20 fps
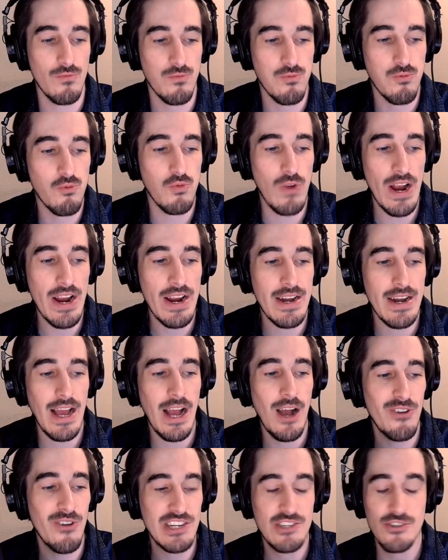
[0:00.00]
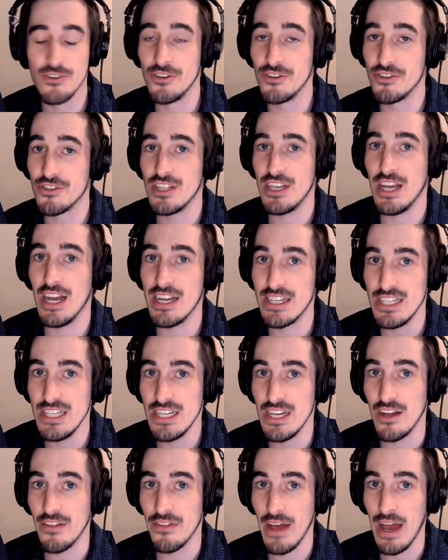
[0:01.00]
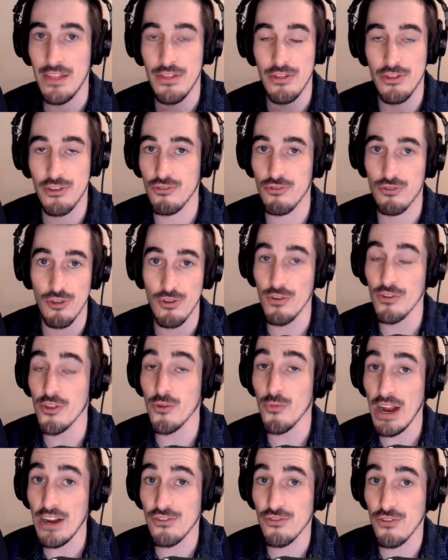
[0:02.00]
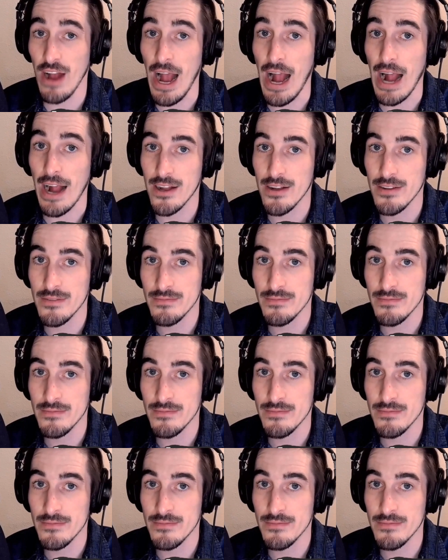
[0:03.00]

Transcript: right now introduce the idea that they're on the right track.